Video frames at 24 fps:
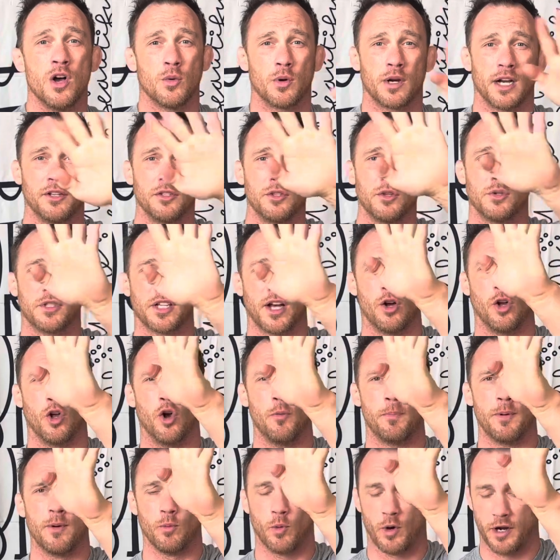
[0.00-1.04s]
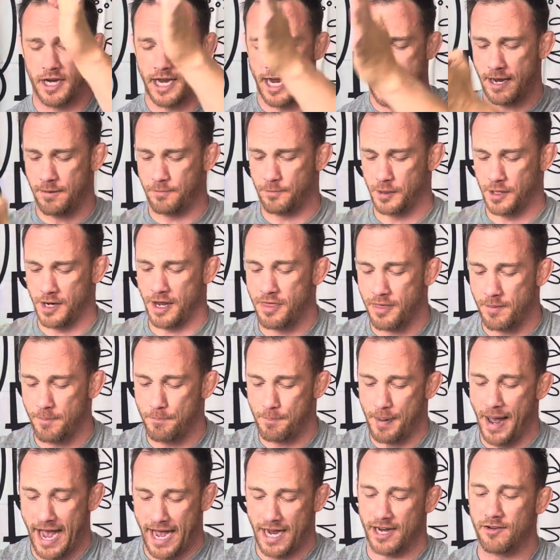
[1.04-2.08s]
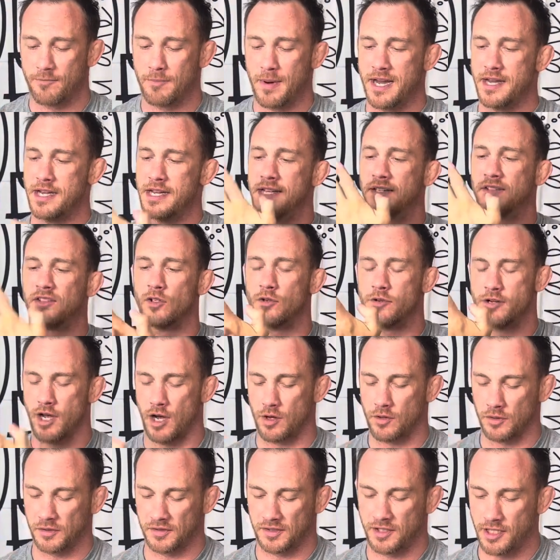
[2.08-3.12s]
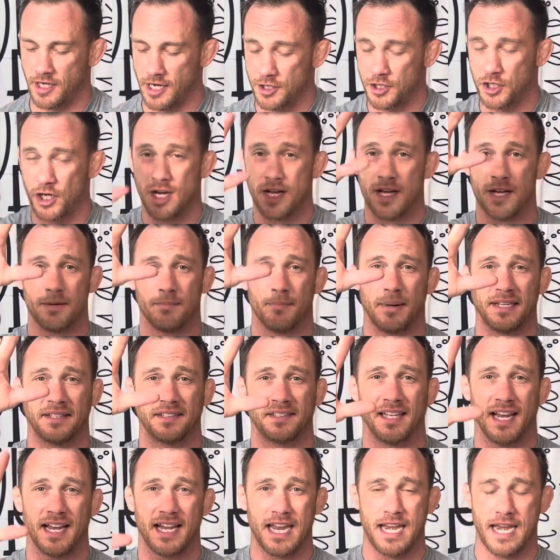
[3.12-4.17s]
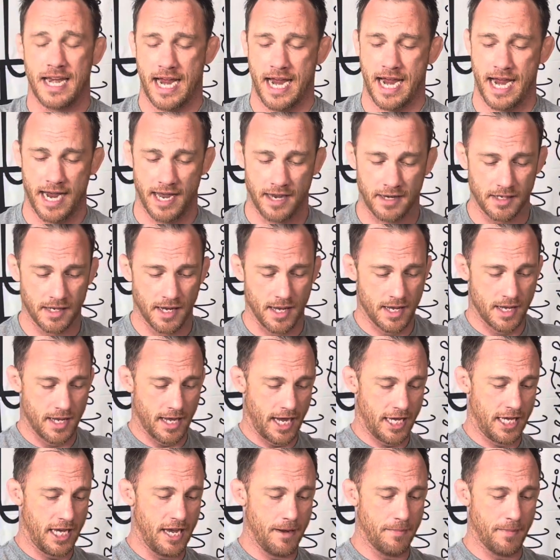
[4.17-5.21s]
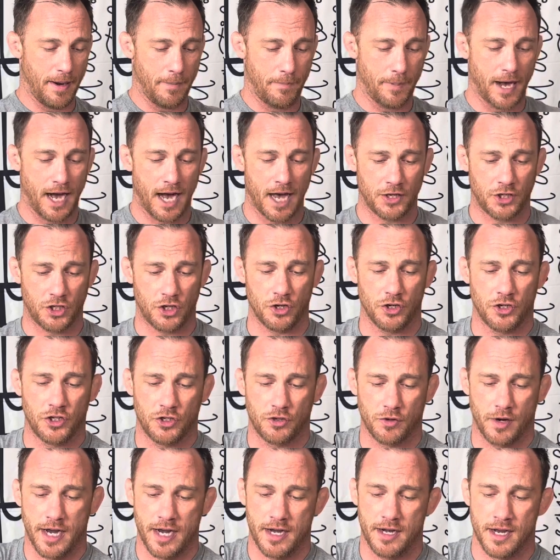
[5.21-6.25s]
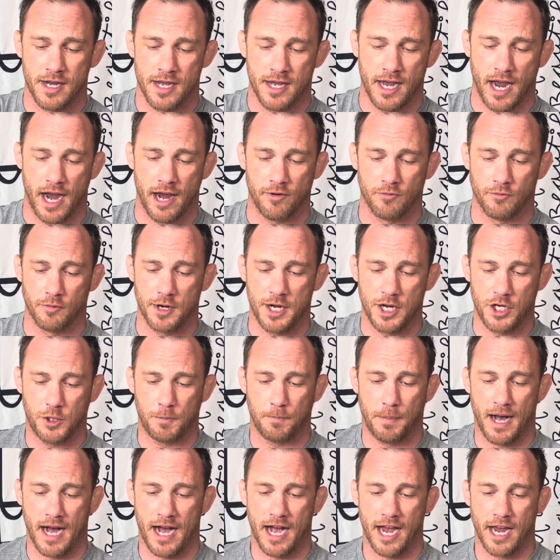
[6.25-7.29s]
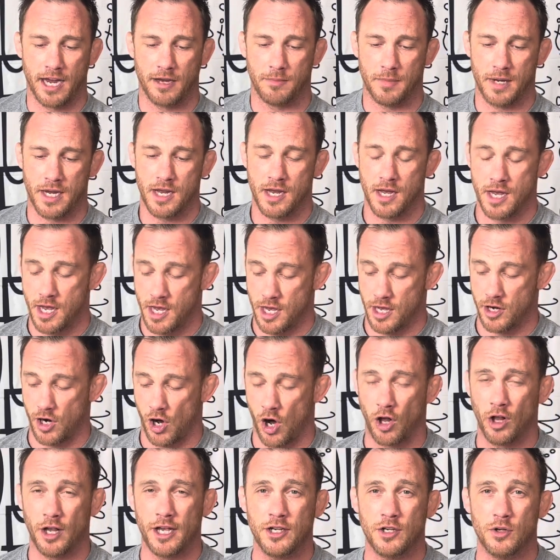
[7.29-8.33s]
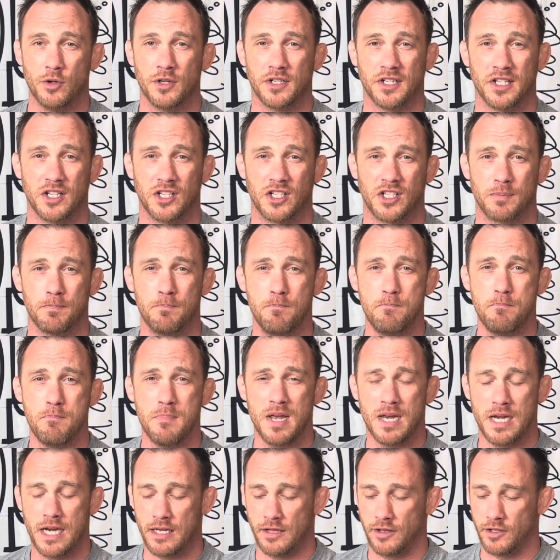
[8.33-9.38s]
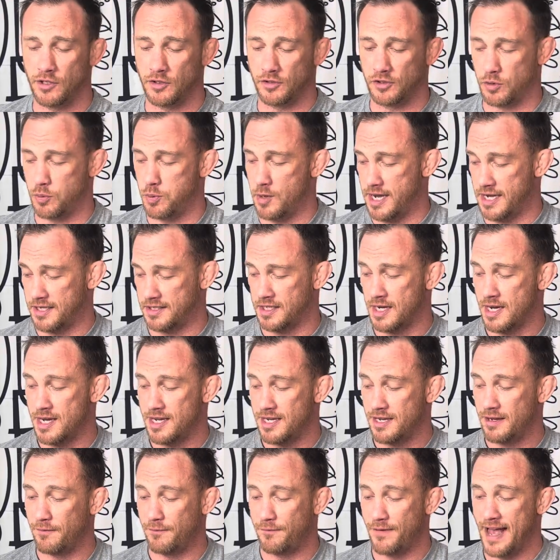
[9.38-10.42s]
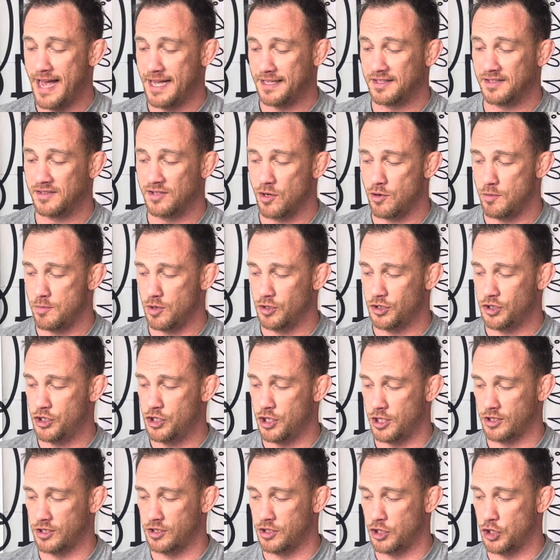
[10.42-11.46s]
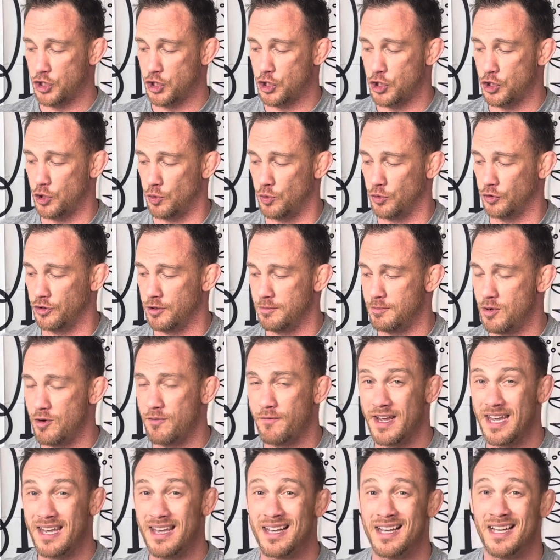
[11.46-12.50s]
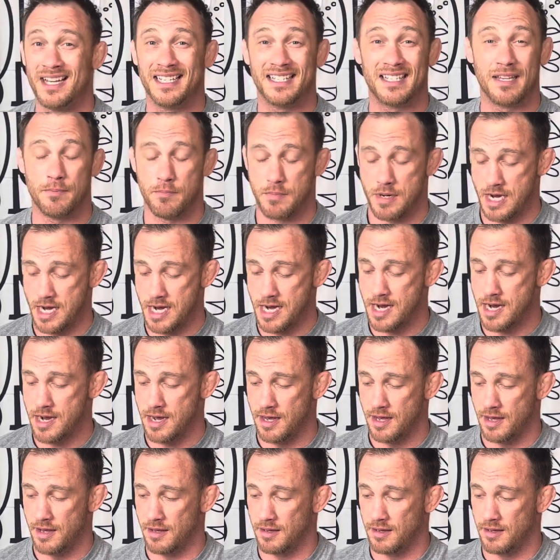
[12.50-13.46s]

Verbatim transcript: what I'll do is I'll open one hand, put on the back of my knee so knuckles touch. My second hand, I keep my posture straight. I reach behind me and all I do is these mini little twists. In fact, it's almost just the shoulder moving. To me,